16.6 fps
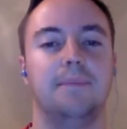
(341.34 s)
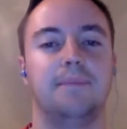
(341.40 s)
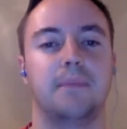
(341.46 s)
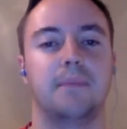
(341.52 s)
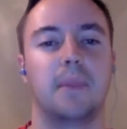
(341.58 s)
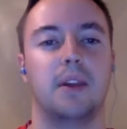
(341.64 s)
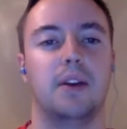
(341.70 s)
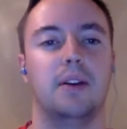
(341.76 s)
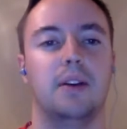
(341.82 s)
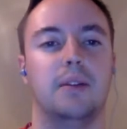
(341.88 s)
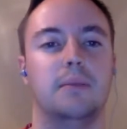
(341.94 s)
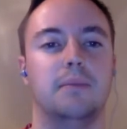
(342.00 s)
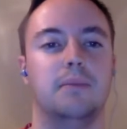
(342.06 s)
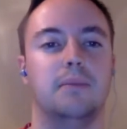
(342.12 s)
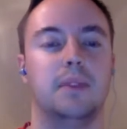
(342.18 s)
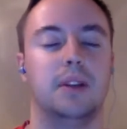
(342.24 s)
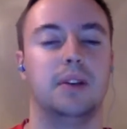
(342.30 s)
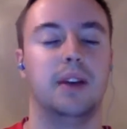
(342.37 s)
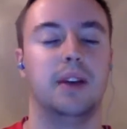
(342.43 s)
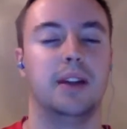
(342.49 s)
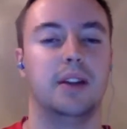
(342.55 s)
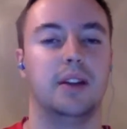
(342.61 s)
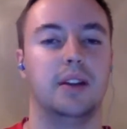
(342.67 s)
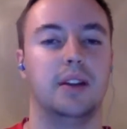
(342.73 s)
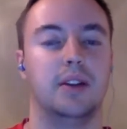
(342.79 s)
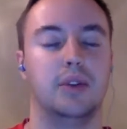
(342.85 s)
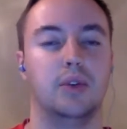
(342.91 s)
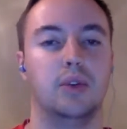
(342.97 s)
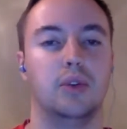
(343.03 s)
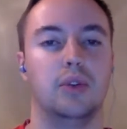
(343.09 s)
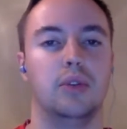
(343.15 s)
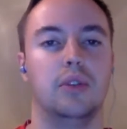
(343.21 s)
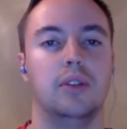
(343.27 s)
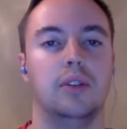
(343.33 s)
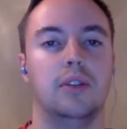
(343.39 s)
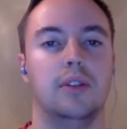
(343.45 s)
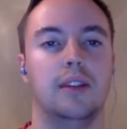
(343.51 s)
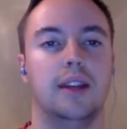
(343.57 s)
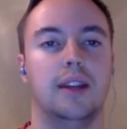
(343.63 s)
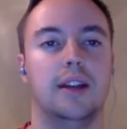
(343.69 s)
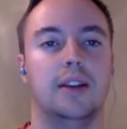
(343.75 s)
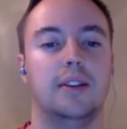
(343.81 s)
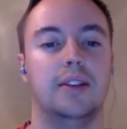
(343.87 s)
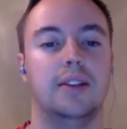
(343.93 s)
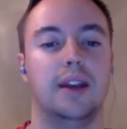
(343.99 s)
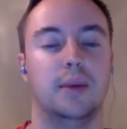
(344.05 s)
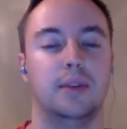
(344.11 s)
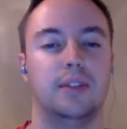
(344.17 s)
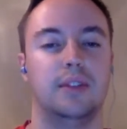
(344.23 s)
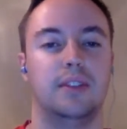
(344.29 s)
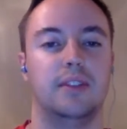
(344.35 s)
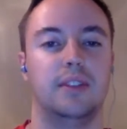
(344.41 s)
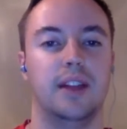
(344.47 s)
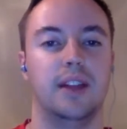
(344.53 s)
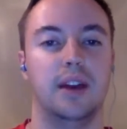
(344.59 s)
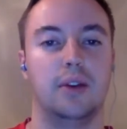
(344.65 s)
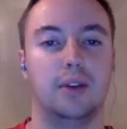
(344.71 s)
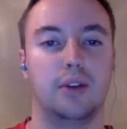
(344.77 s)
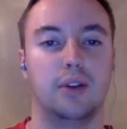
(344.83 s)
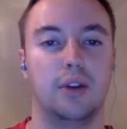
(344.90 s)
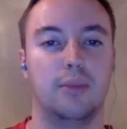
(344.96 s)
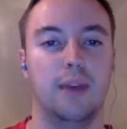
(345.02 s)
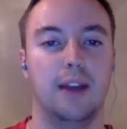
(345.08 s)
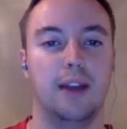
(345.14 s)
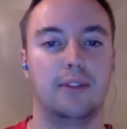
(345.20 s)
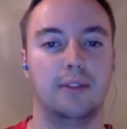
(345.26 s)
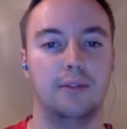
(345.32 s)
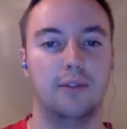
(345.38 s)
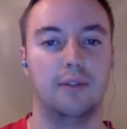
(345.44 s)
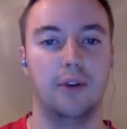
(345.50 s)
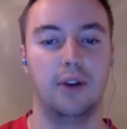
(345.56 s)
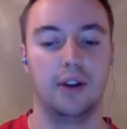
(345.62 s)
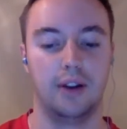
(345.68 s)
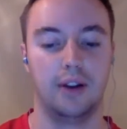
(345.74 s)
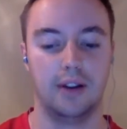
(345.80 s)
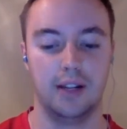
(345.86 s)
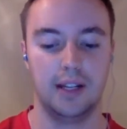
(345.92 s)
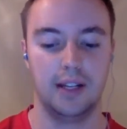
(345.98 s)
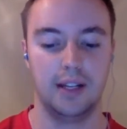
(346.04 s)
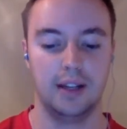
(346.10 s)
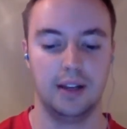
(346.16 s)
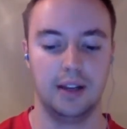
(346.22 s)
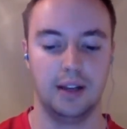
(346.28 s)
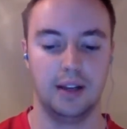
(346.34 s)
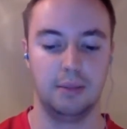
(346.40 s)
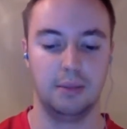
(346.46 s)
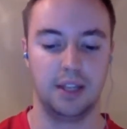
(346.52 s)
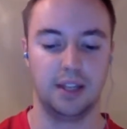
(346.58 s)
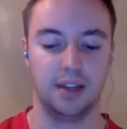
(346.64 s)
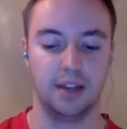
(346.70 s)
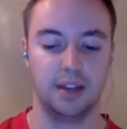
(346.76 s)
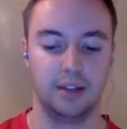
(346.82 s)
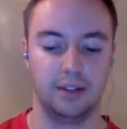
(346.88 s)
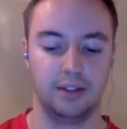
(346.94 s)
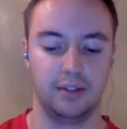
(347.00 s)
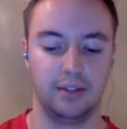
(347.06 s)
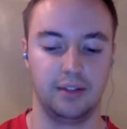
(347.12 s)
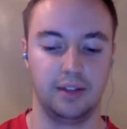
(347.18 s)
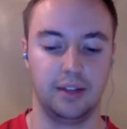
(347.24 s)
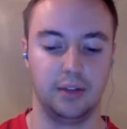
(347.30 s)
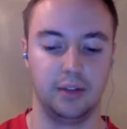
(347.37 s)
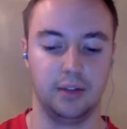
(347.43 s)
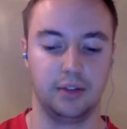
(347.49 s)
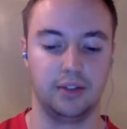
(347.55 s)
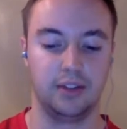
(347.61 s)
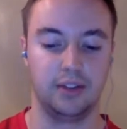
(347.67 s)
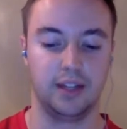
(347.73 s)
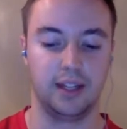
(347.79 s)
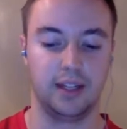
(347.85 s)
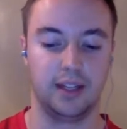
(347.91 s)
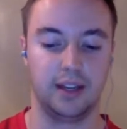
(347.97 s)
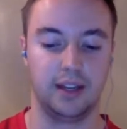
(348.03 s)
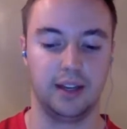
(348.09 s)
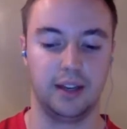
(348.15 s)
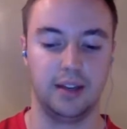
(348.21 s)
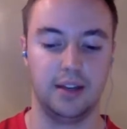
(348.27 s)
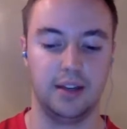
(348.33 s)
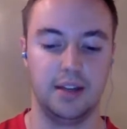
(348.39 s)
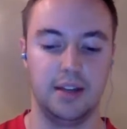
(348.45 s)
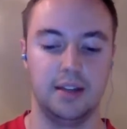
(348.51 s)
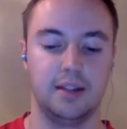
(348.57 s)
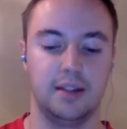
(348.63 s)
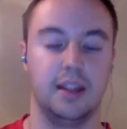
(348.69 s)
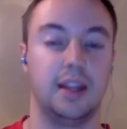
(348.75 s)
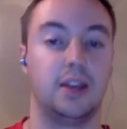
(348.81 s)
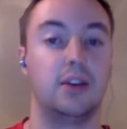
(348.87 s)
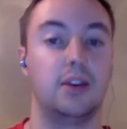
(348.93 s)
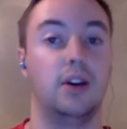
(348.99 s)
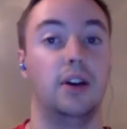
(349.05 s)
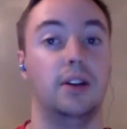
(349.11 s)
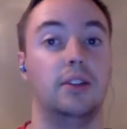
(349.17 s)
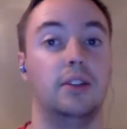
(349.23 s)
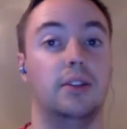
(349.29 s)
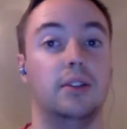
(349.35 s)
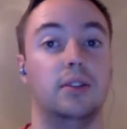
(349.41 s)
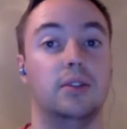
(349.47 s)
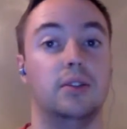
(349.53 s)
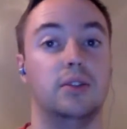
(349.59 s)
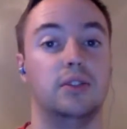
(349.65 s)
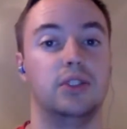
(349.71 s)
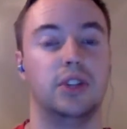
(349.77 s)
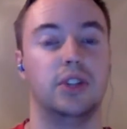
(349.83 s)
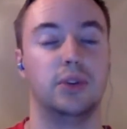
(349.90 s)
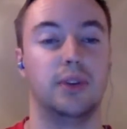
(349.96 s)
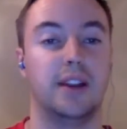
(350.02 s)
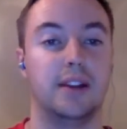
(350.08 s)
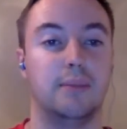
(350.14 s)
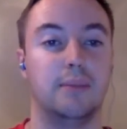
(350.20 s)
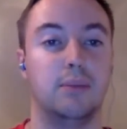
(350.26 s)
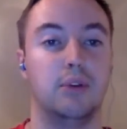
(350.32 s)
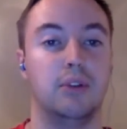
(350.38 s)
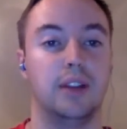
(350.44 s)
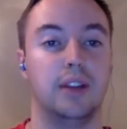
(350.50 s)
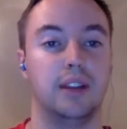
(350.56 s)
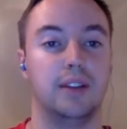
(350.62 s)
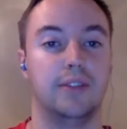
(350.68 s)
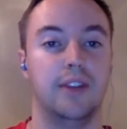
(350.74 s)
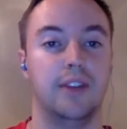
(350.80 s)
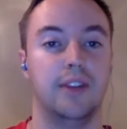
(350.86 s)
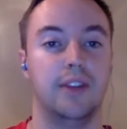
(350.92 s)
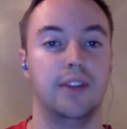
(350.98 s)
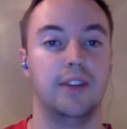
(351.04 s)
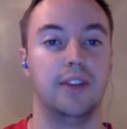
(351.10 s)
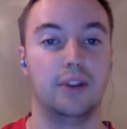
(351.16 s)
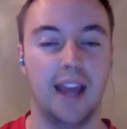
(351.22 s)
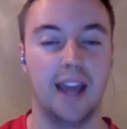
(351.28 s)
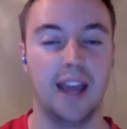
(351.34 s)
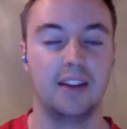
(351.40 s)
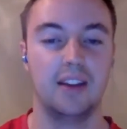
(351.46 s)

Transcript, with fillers: you know, had a goal there that was disallowed or called back from VAR because it looked like they caught Gio Reyna pulling a defender back,